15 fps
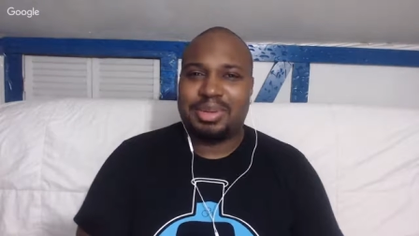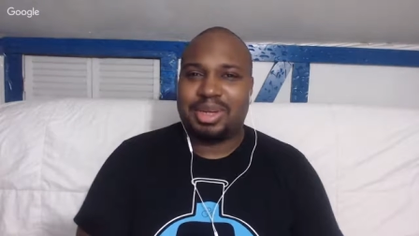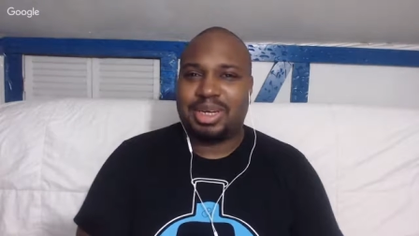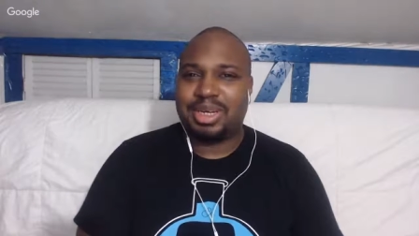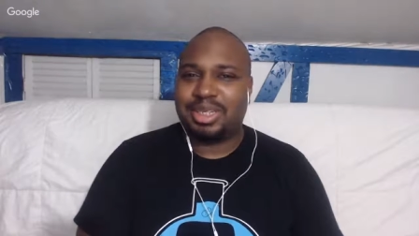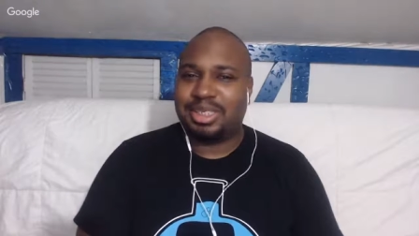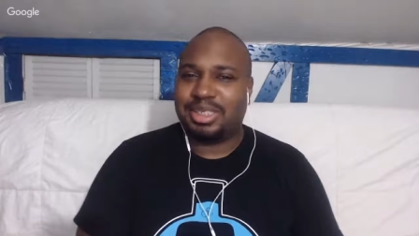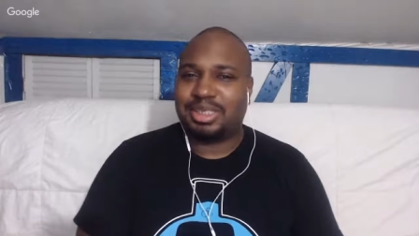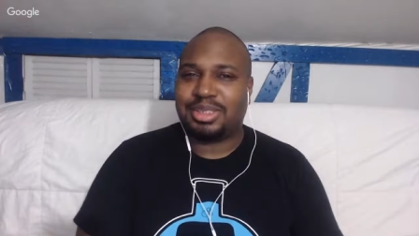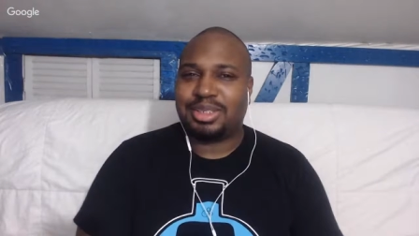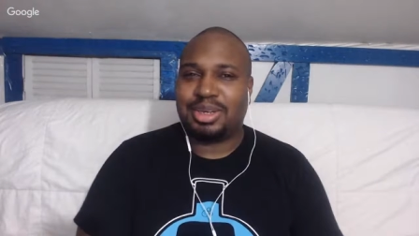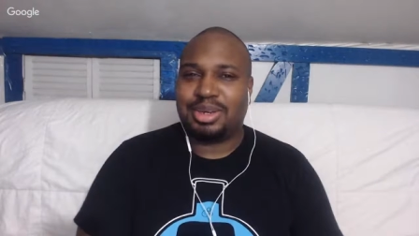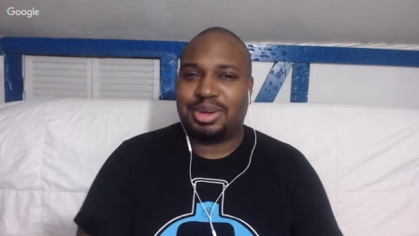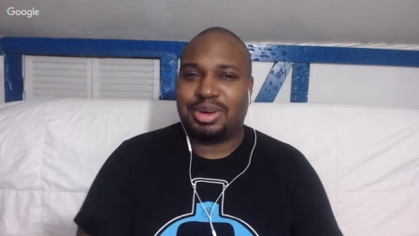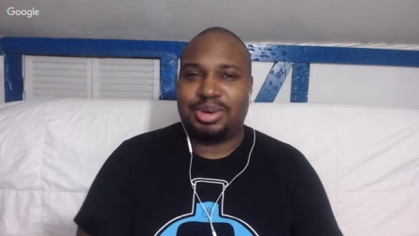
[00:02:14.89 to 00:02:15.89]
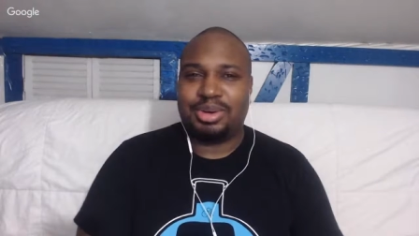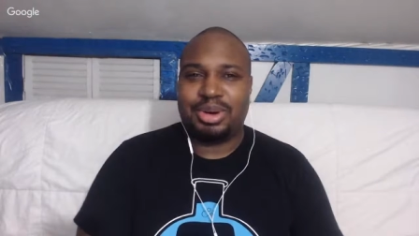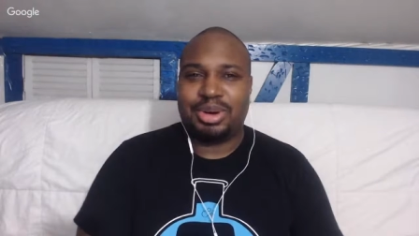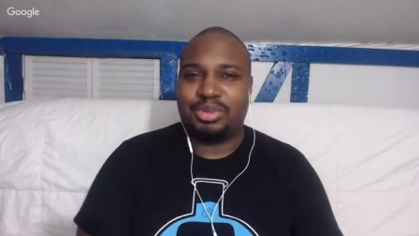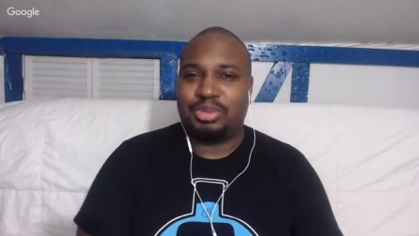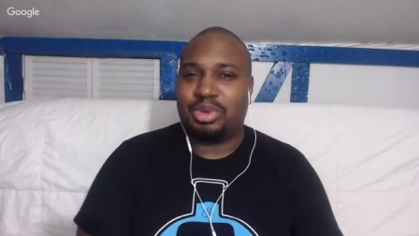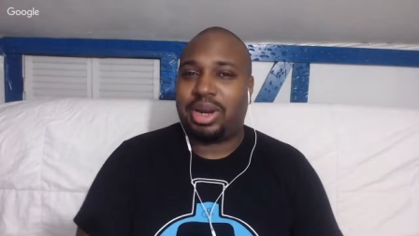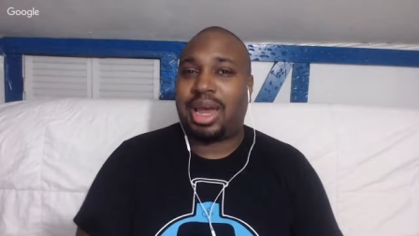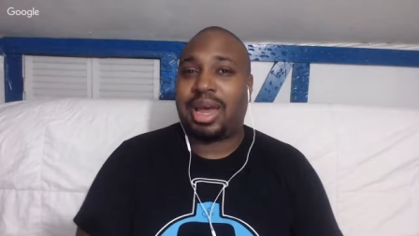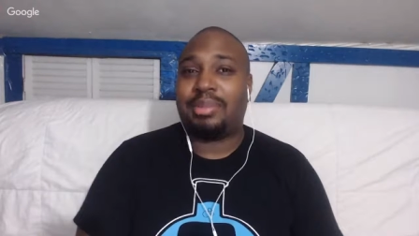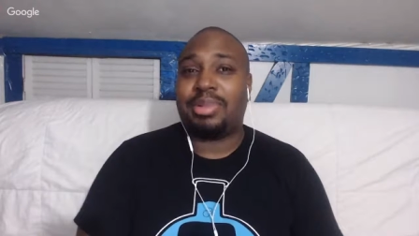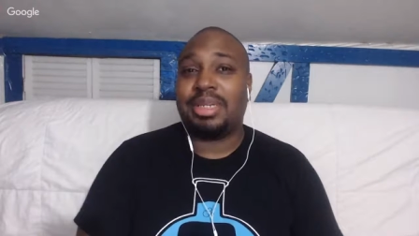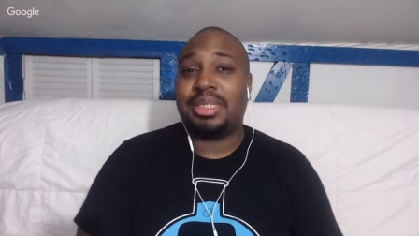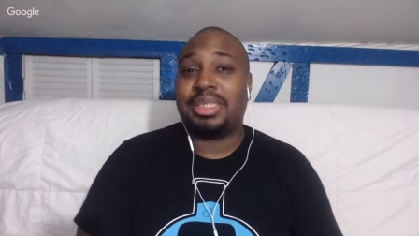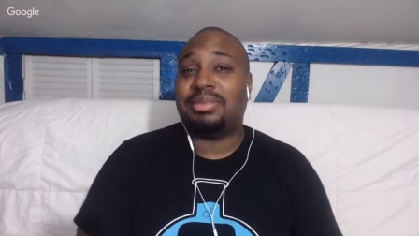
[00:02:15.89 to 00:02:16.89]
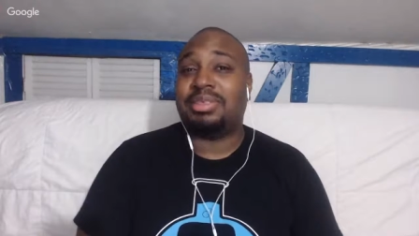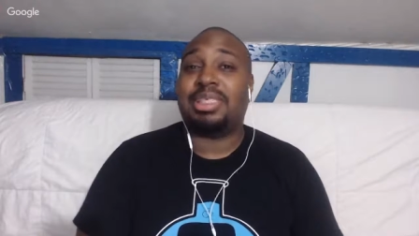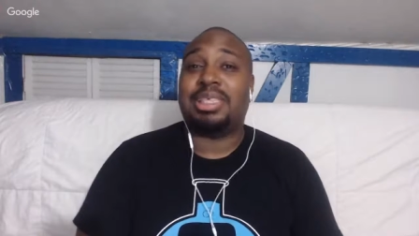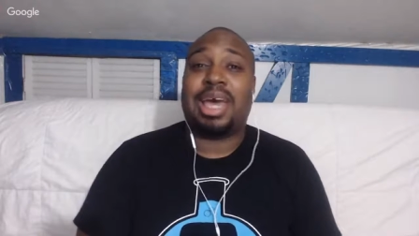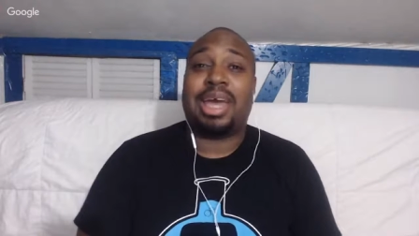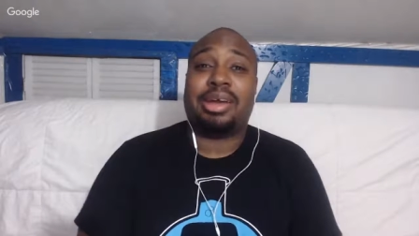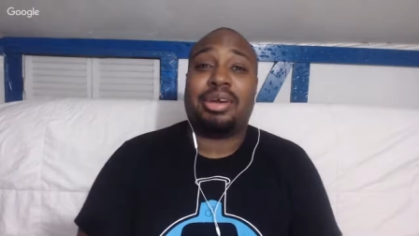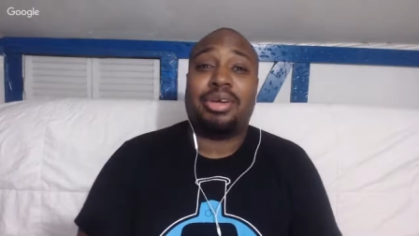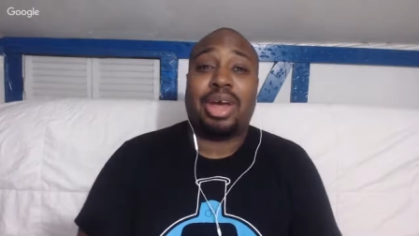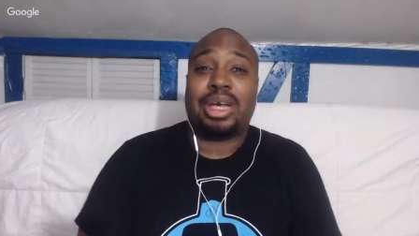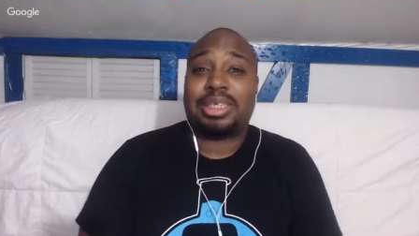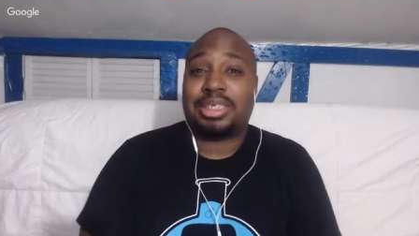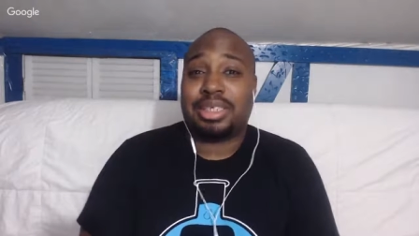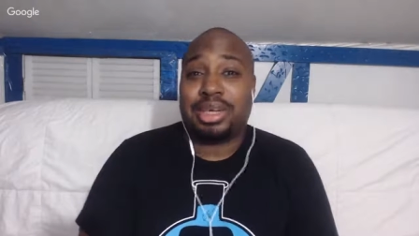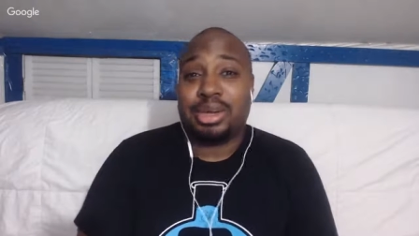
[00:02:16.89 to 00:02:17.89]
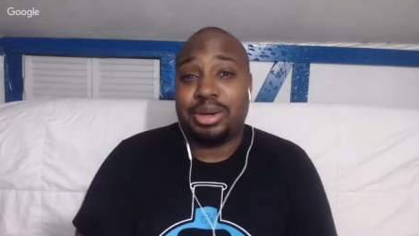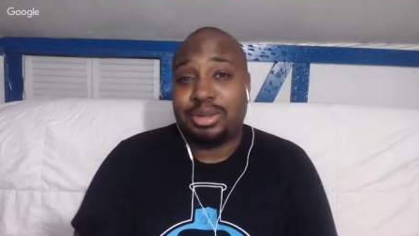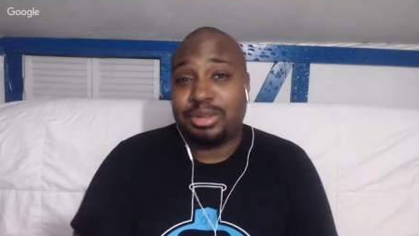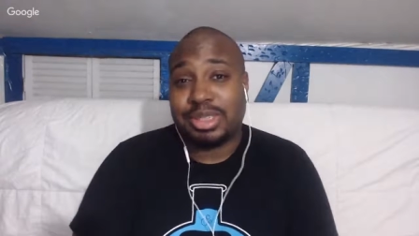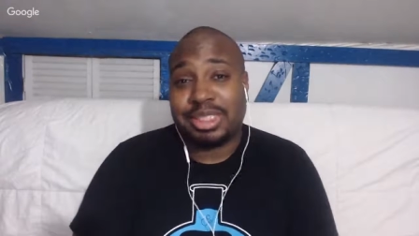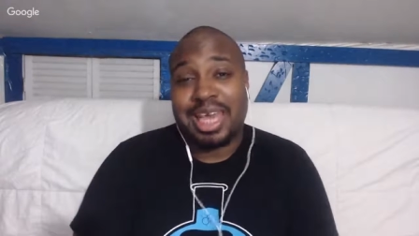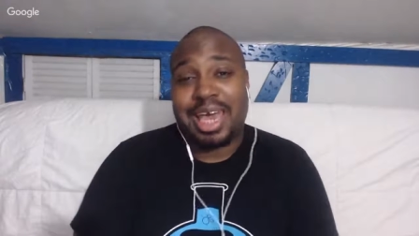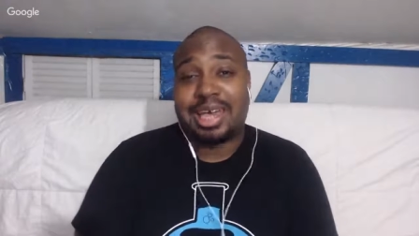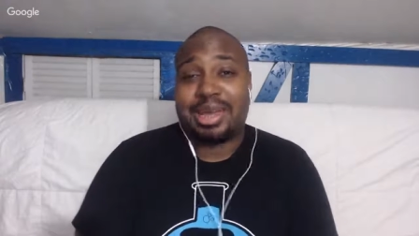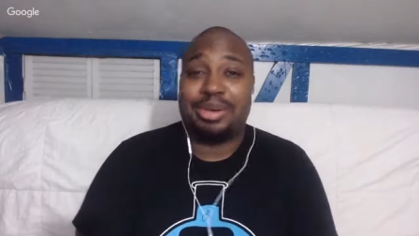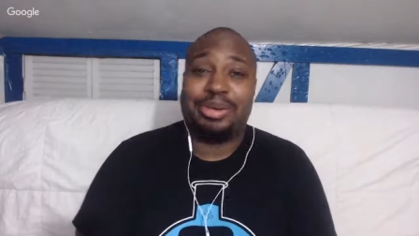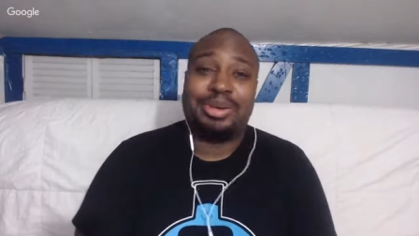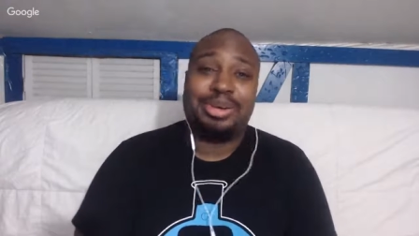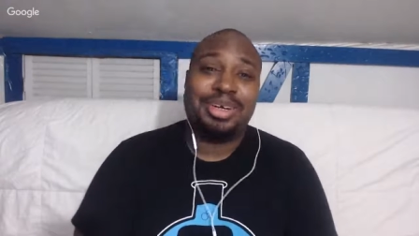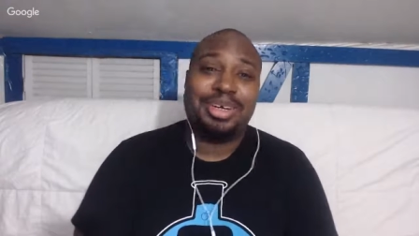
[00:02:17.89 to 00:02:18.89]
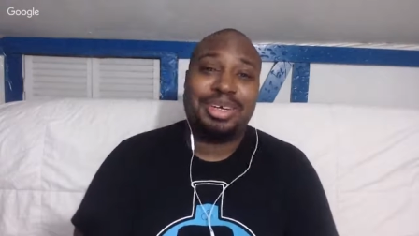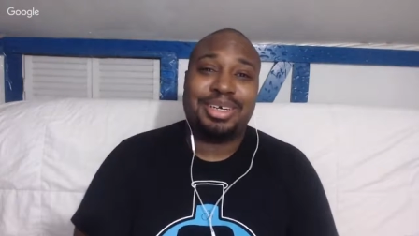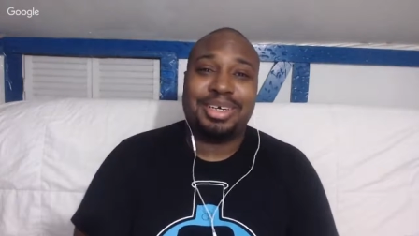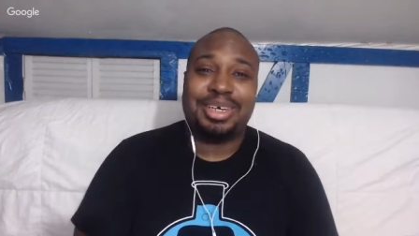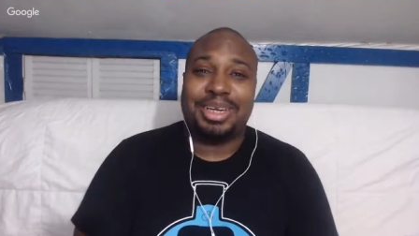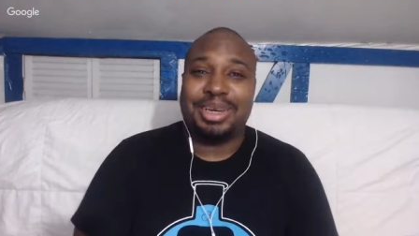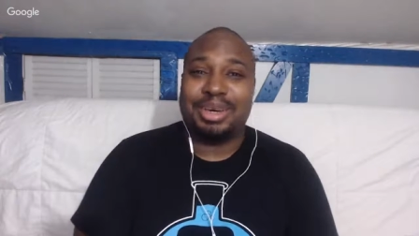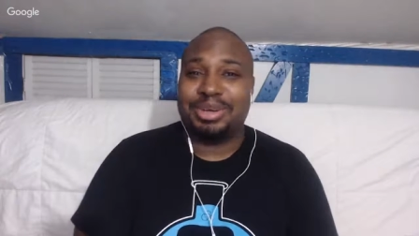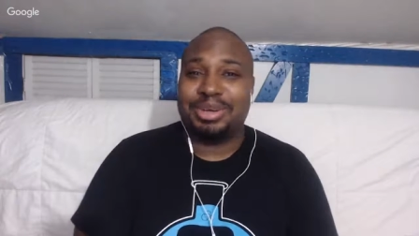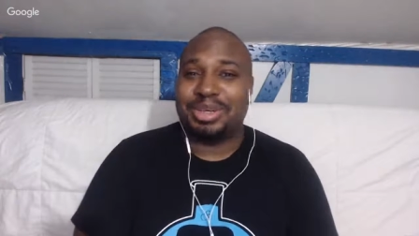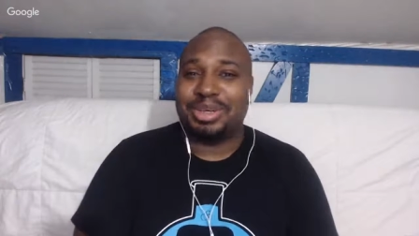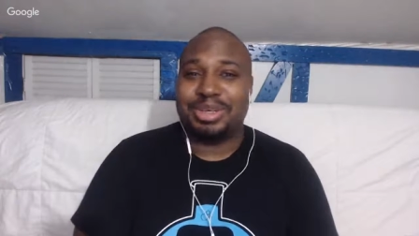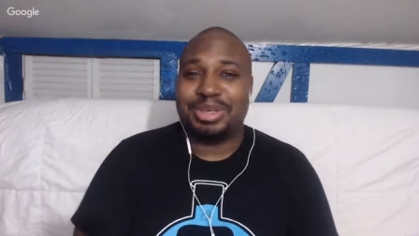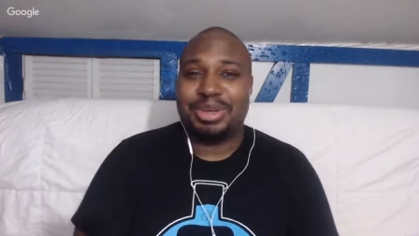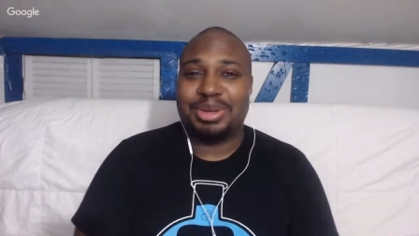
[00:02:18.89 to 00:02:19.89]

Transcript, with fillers: because you know uh, what happens if the tiger actually goes tiger you know, you, you mm-hmm.